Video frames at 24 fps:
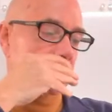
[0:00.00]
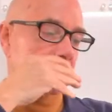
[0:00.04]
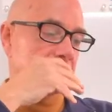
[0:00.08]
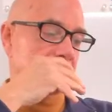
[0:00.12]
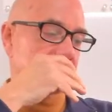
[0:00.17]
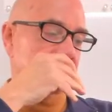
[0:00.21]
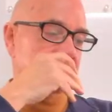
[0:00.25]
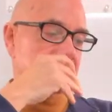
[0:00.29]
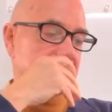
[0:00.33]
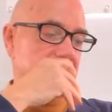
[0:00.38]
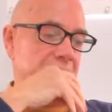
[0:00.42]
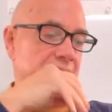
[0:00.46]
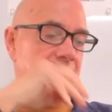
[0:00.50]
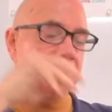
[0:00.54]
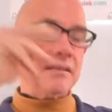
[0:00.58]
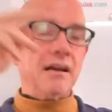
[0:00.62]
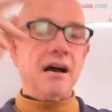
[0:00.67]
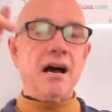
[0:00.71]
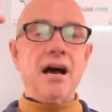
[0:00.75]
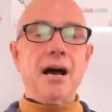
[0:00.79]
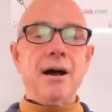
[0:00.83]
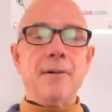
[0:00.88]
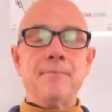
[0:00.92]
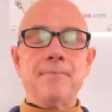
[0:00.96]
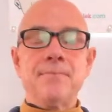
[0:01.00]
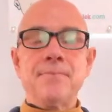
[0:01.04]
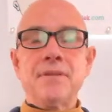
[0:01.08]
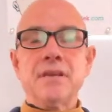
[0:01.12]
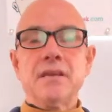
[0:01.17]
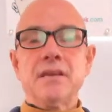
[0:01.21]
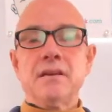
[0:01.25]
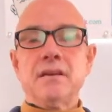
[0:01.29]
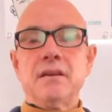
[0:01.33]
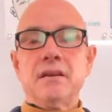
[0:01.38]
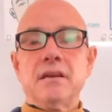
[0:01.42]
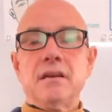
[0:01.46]
This is um,
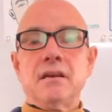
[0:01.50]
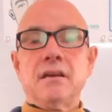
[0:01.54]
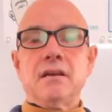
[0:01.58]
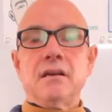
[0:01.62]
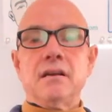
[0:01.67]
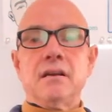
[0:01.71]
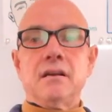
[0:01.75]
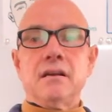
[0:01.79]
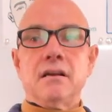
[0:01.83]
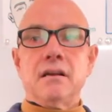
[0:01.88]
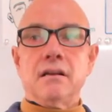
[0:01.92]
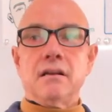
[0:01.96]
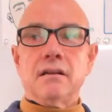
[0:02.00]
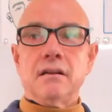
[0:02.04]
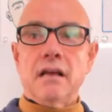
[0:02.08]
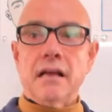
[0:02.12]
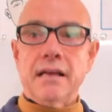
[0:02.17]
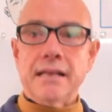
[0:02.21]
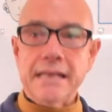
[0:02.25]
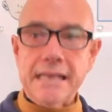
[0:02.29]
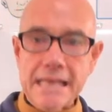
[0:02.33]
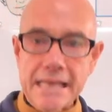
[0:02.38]
an